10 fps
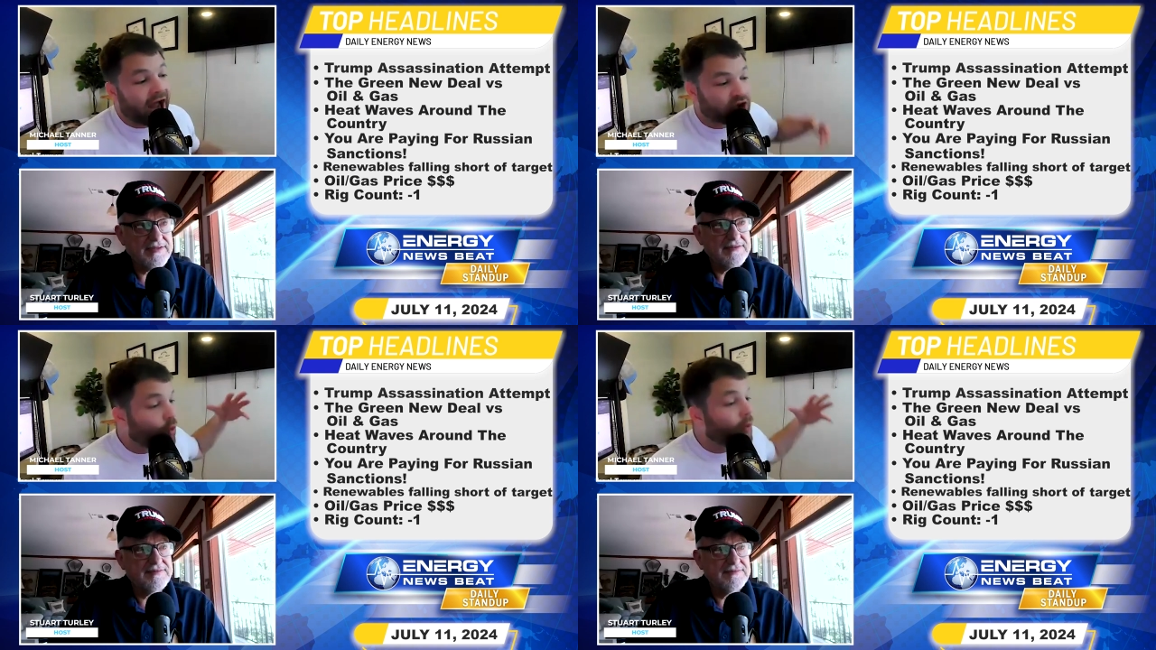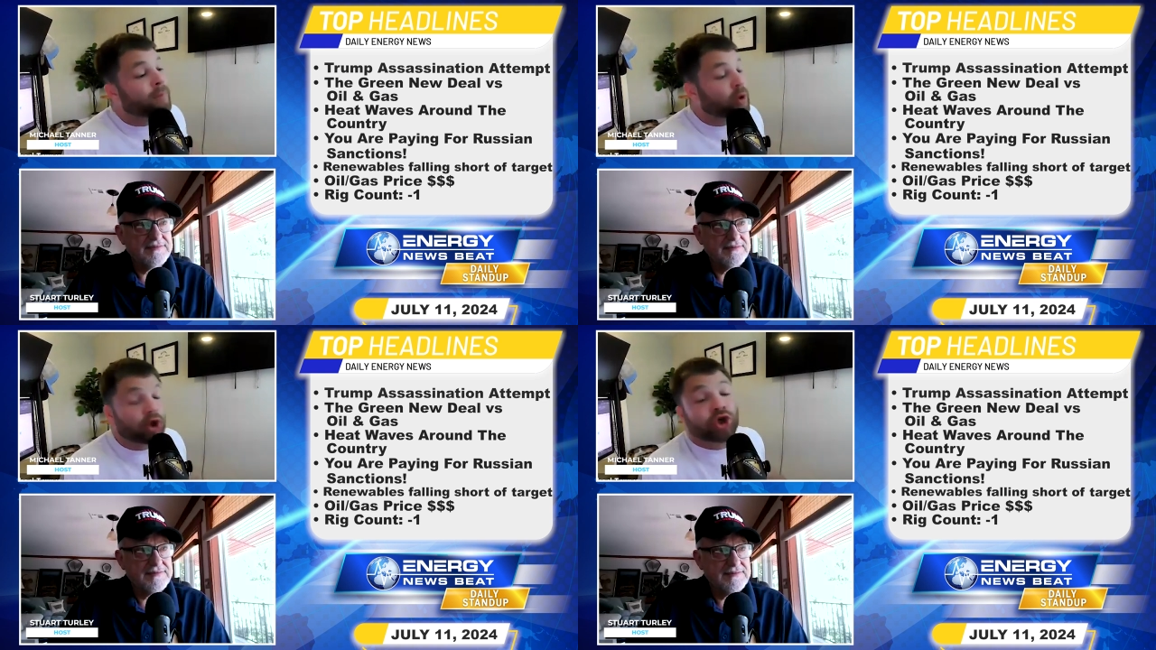Speaker 1: actual
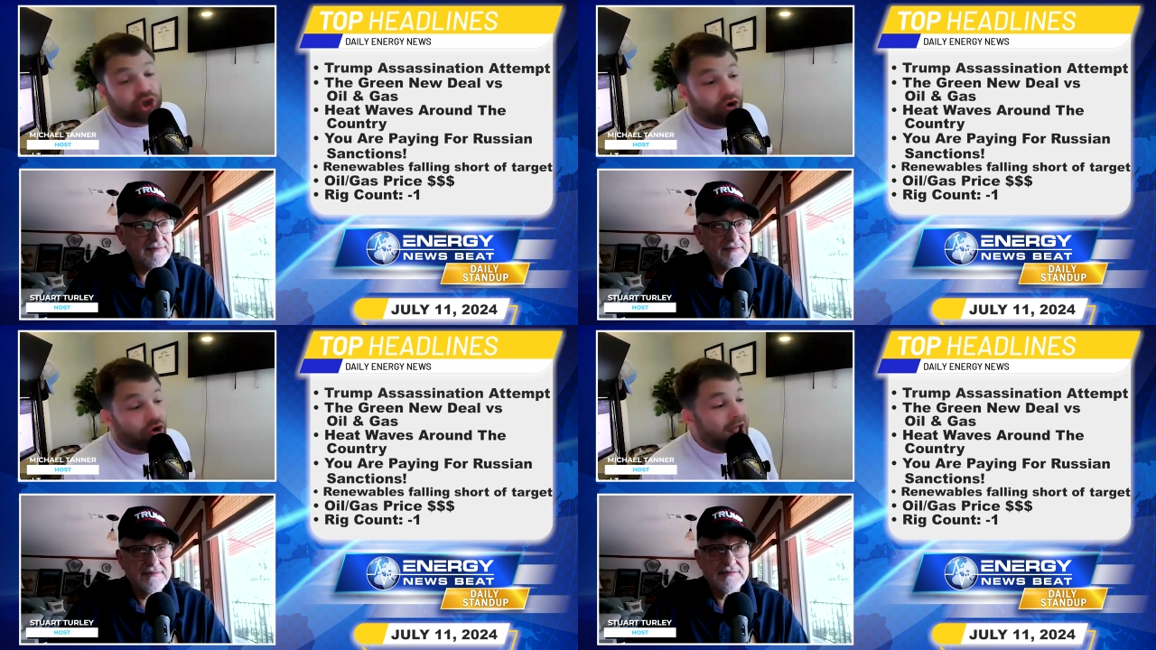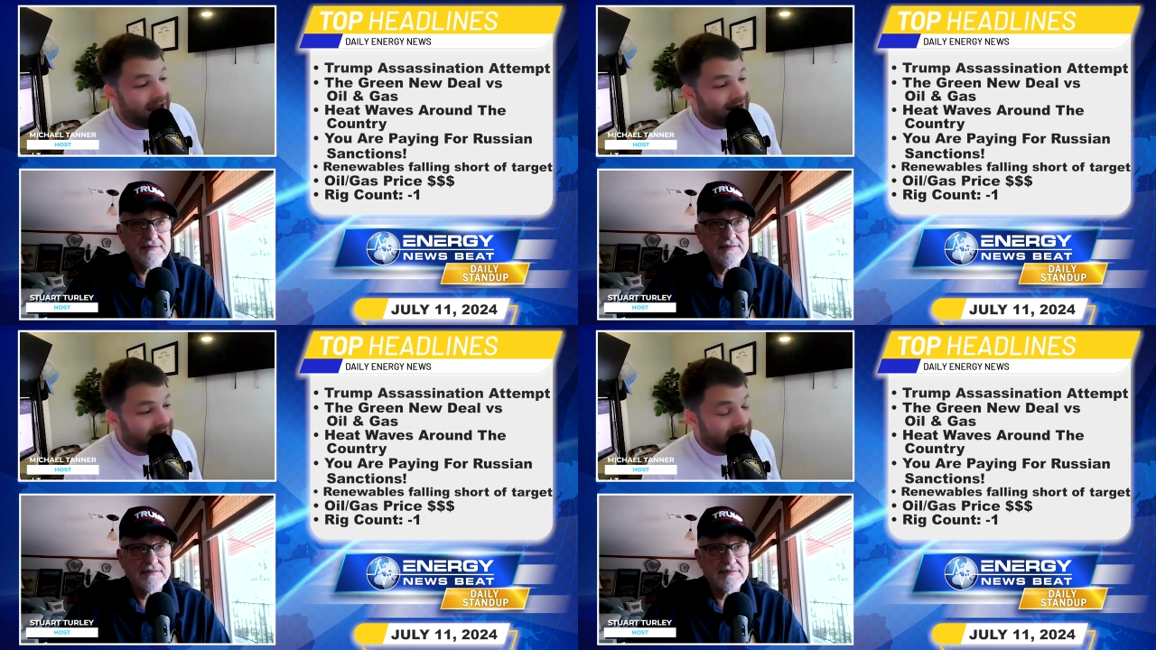merger and
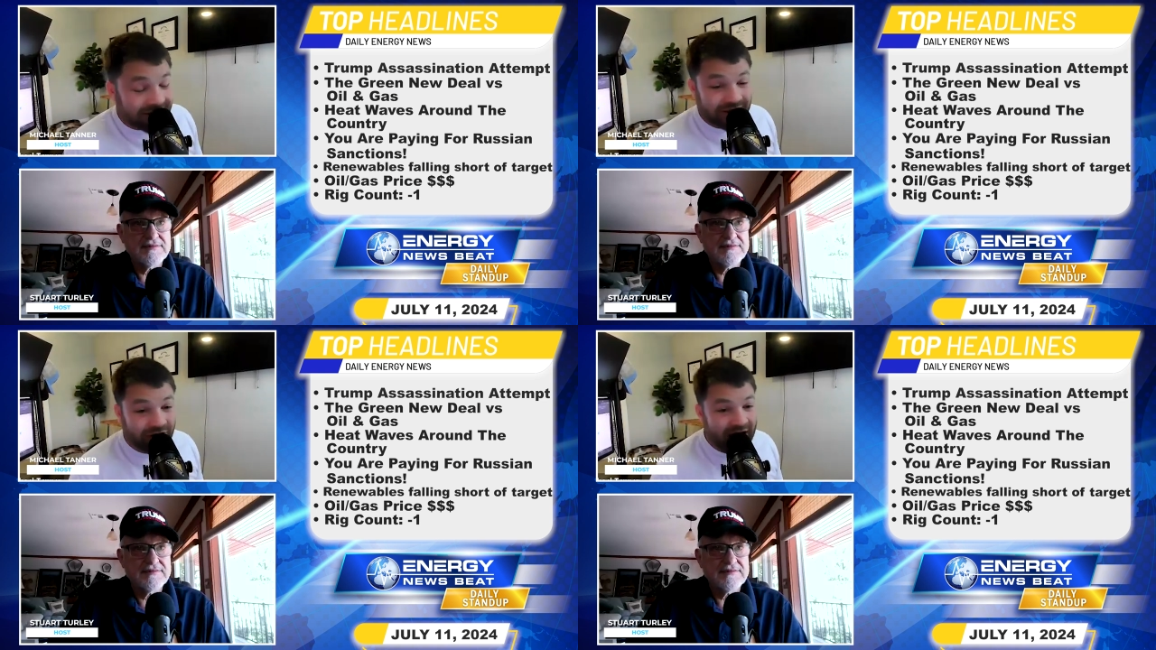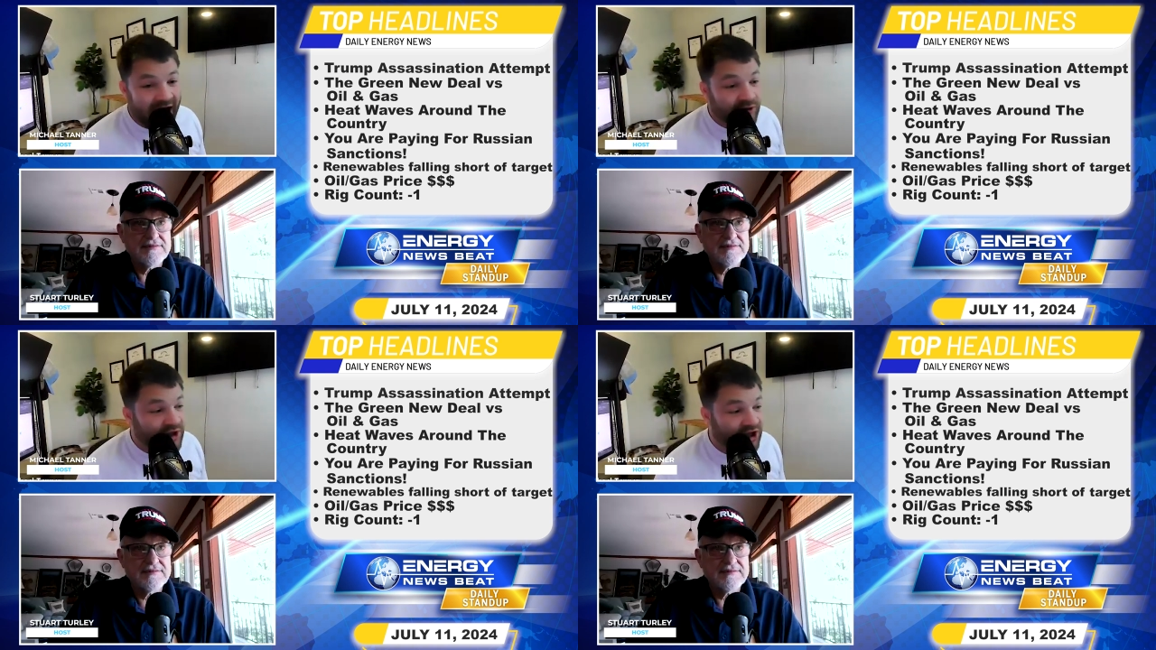not necessarily an
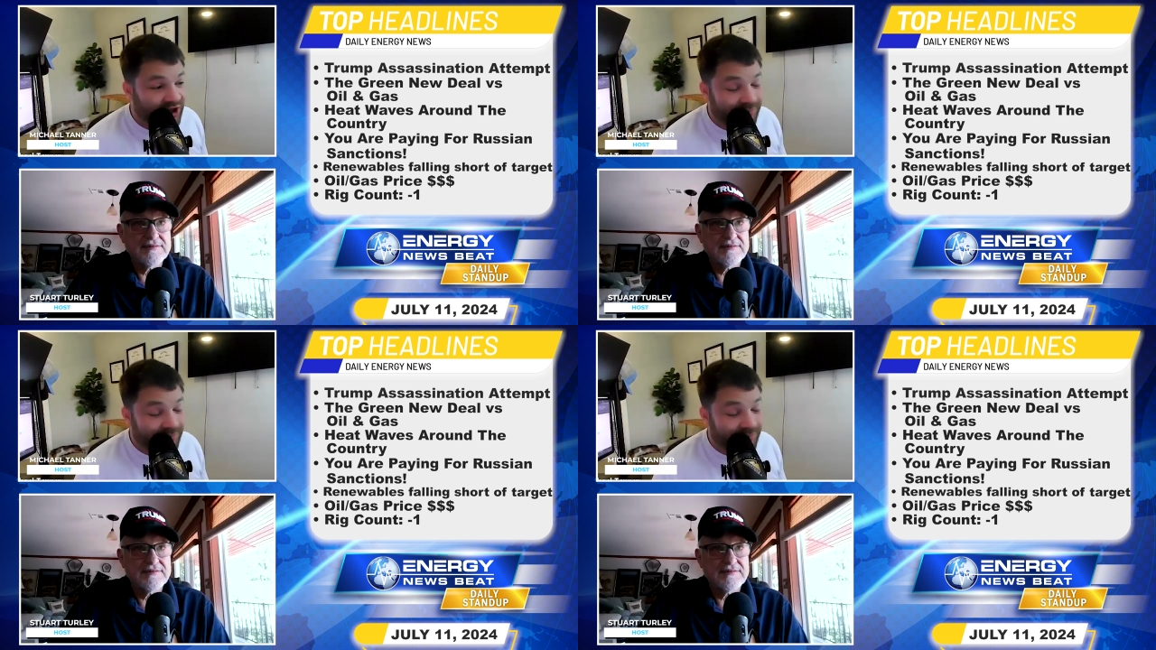acquisition,